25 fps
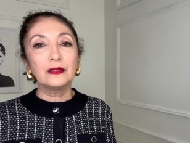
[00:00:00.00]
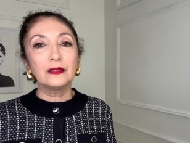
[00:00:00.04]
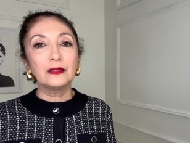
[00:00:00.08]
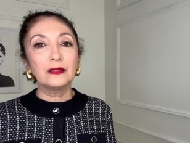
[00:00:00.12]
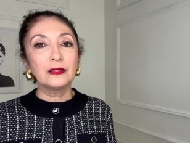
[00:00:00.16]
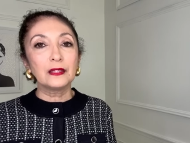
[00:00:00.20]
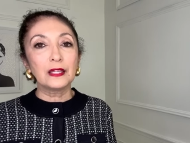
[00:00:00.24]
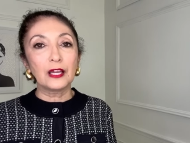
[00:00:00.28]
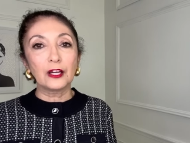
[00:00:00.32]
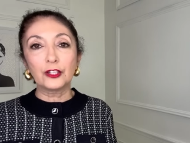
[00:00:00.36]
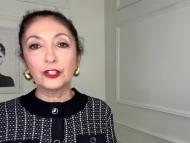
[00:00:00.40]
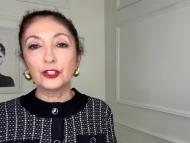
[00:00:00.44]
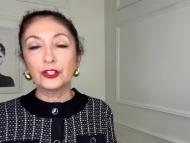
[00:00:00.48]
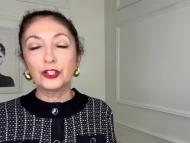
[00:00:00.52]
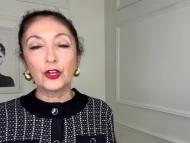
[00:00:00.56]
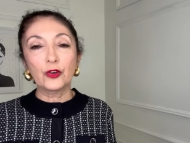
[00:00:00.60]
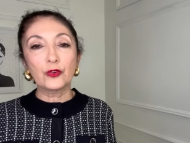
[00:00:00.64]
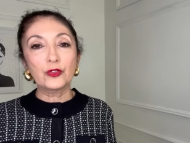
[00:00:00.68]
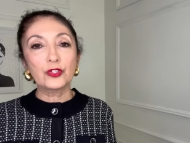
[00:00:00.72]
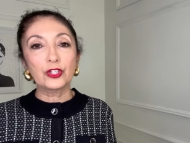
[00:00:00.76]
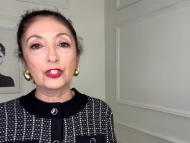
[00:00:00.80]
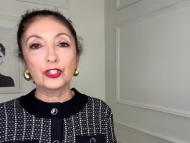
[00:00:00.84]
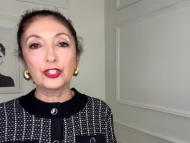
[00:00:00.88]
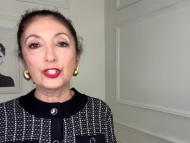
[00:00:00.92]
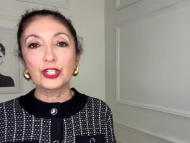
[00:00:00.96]
There,
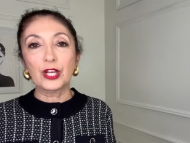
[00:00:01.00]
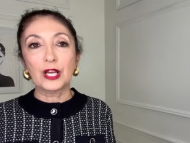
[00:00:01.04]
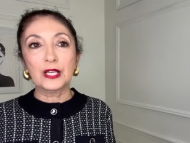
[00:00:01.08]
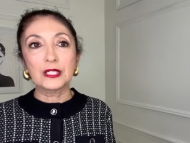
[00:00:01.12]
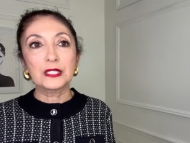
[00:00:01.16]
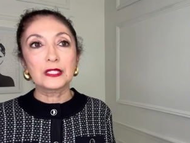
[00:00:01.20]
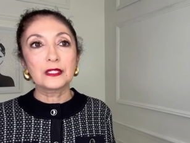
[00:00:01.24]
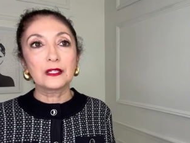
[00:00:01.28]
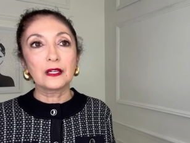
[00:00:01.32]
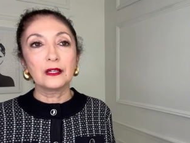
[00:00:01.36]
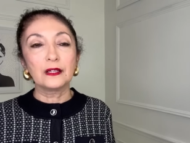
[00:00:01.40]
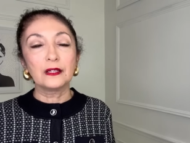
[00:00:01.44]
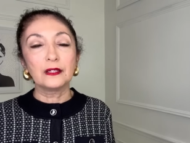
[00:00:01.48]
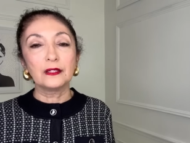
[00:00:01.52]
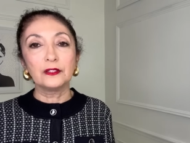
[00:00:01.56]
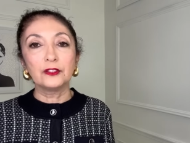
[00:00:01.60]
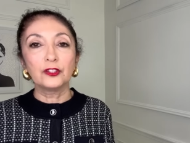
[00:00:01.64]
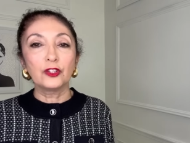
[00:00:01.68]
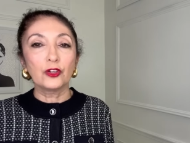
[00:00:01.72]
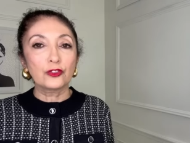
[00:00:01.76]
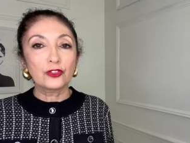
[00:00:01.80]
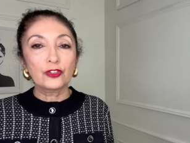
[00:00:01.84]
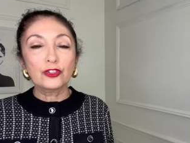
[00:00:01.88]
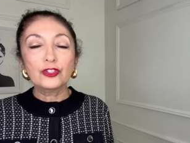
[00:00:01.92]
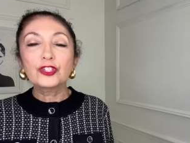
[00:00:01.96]
those are just
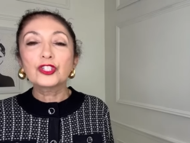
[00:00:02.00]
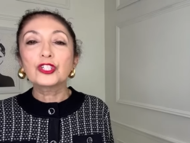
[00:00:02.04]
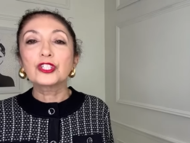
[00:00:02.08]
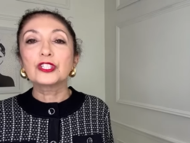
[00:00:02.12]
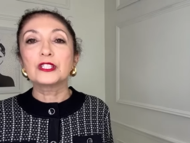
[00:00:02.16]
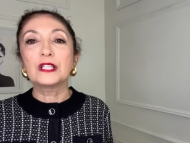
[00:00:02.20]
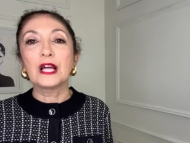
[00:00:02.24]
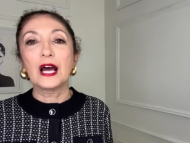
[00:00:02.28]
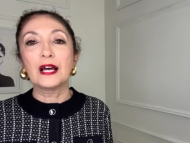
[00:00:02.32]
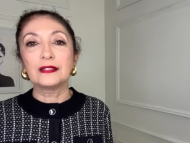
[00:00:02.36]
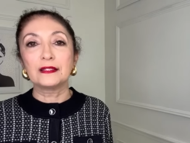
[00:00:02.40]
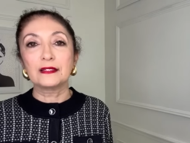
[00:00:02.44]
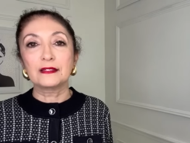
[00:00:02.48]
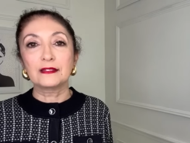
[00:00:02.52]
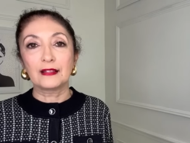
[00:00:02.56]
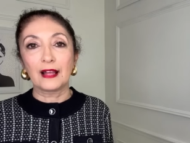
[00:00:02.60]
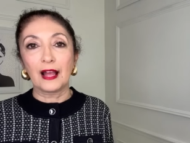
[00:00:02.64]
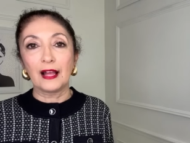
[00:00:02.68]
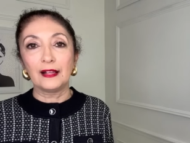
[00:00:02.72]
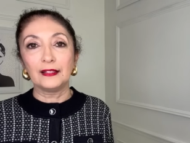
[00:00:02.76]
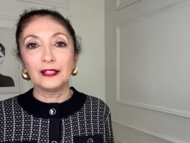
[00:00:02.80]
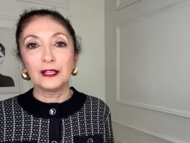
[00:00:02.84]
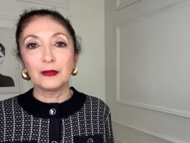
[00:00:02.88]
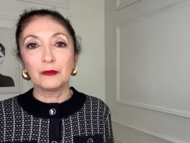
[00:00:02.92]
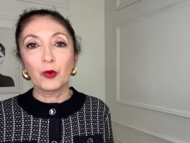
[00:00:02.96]
those are just not in
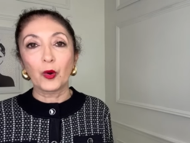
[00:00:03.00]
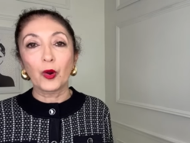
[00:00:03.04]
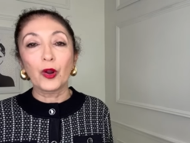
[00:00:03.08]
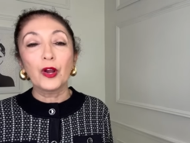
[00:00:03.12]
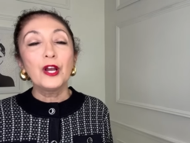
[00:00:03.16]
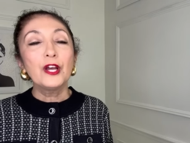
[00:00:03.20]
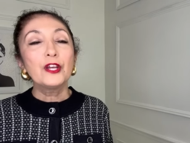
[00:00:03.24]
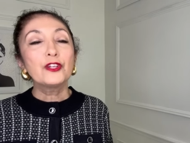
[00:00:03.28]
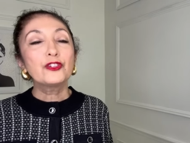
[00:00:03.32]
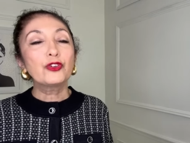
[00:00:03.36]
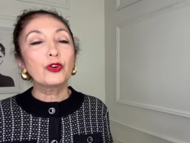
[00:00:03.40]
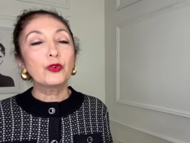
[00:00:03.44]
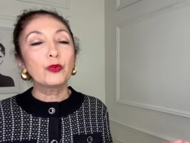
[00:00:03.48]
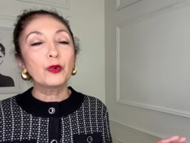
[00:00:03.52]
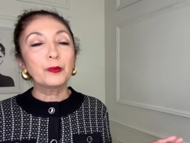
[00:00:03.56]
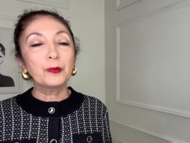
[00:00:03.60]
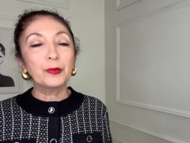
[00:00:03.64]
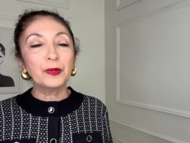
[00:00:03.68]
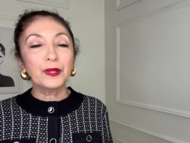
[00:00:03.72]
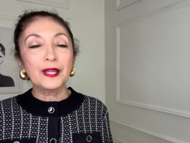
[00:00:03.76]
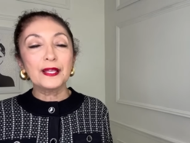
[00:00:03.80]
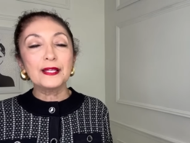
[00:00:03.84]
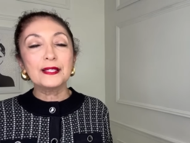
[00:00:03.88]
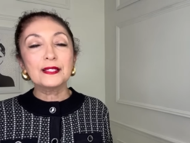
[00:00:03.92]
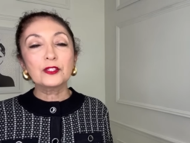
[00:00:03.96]
style anymore. So
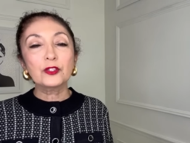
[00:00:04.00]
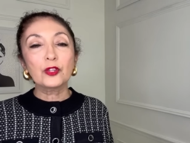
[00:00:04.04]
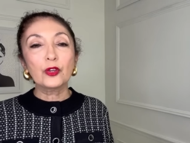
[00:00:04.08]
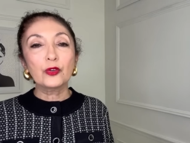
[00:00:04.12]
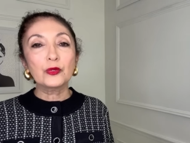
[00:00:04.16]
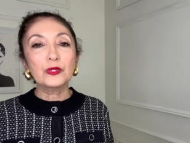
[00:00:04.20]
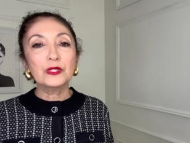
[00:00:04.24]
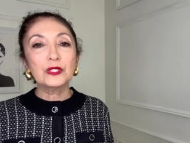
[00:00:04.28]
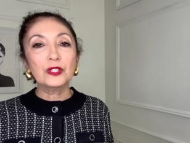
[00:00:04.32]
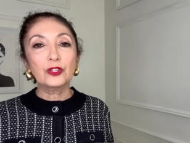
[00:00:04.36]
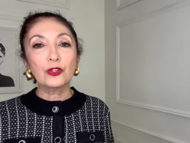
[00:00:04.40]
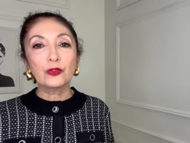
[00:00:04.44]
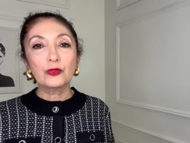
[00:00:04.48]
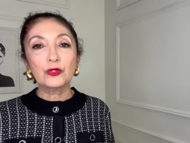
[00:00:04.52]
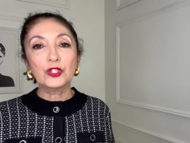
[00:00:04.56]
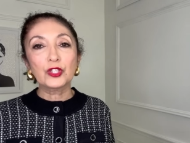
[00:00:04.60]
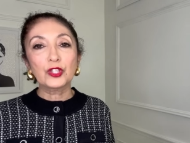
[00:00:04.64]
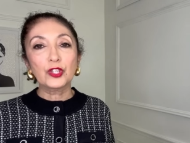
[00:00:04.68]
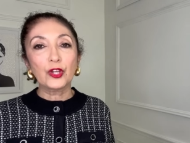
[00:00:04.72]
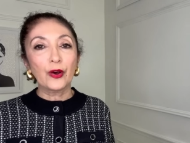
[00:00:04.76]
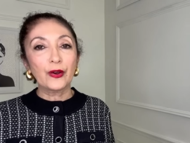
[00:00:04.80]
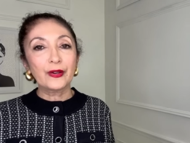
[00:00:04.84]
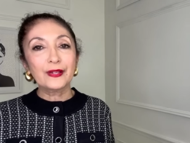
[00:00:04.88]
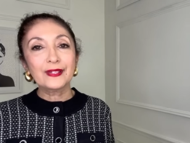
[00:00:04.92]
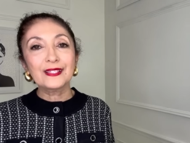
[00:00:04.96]
replace those those
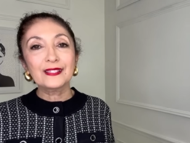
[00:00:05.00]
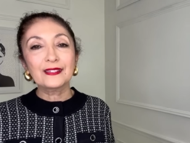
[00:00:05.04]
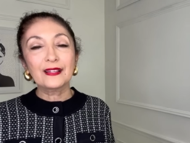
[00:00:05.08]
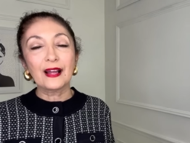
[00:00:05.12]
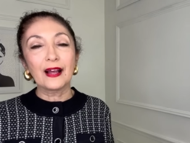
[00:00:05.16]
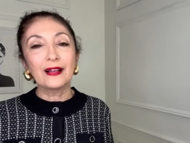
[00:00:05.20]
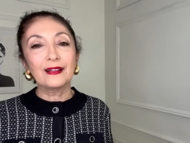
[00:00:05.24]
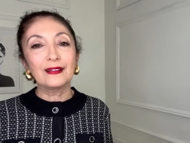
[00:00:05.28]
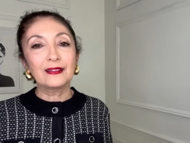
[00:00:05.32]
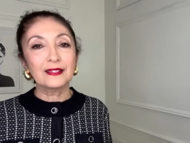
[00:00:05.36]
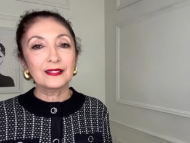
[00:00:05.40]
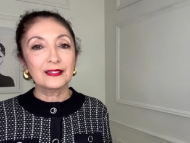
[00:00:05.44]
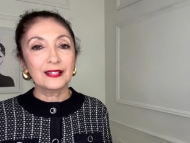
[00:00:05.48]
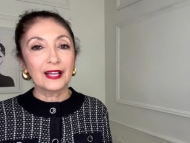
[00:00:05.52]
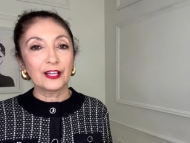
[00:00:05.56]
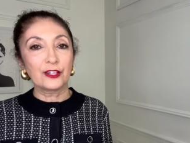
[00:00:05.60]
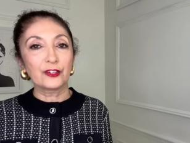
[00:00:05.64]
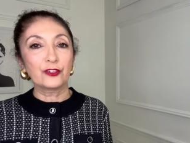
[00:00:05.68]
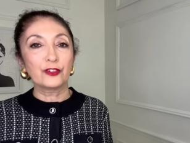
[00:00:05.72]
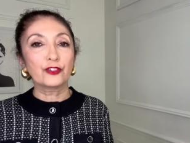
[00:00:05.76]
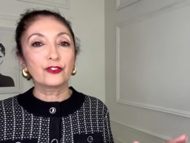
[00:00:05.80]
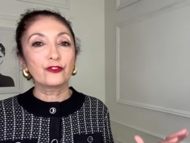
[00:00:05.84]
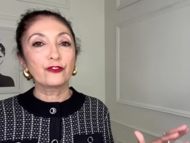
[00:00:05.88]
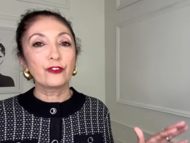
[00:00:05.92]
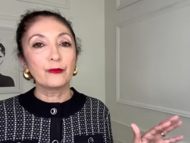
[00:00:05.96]
thong style
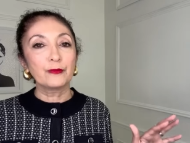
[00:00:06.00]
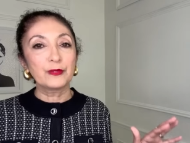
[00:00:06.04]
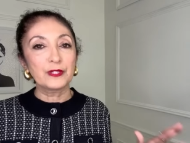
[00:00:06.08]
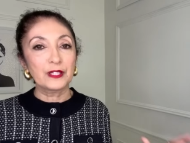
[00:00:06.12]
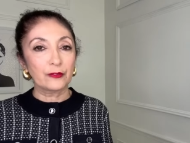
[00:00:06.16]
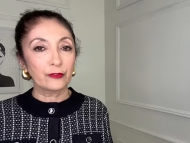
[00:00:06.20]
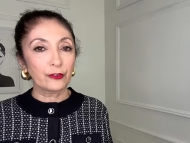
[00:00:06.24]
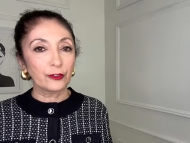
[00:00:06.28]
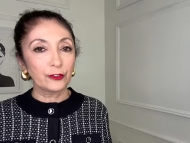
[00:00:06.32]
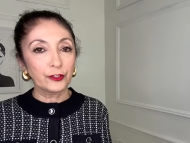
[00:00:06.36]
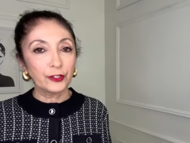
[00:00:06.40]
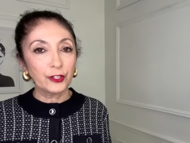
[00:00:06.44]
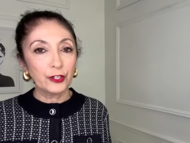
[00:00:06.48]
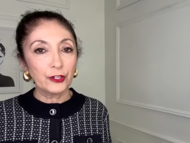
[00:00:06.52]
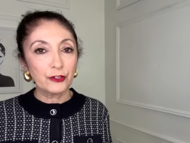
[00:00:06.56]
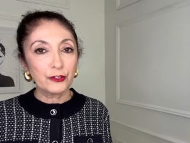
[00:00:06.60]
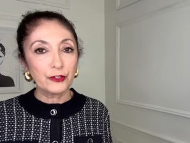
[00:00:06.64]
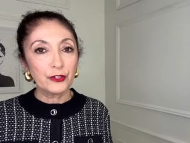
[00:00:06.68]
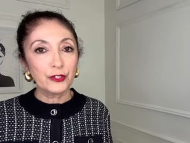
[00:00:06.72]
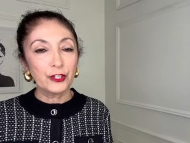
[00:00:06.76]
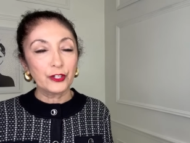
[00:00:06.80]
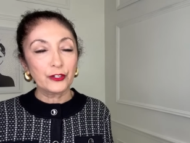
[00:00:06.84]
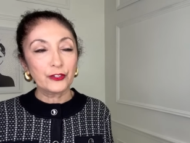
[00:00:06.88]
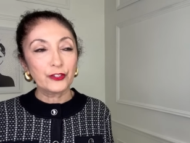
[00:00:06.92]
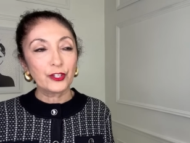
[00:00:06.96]
sandals from several year,
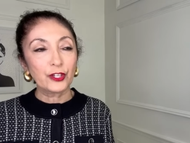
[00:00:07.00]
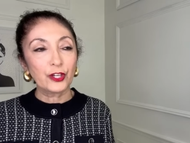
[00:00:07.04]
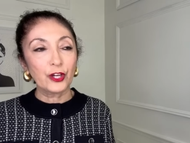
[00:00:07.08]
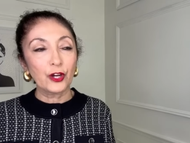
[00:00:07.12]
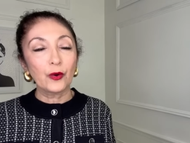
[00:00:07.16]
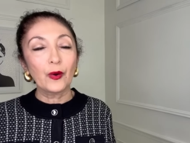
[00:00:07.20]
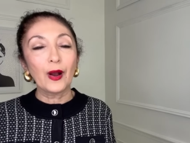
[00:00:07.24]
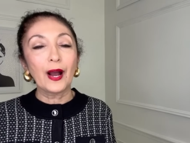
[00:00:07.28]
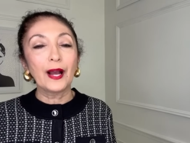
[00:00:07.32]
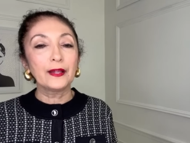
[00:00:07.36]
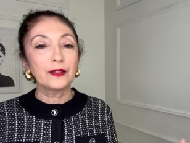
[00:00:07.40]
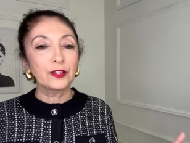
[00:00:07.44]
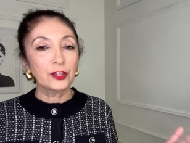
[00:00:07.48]
years ago.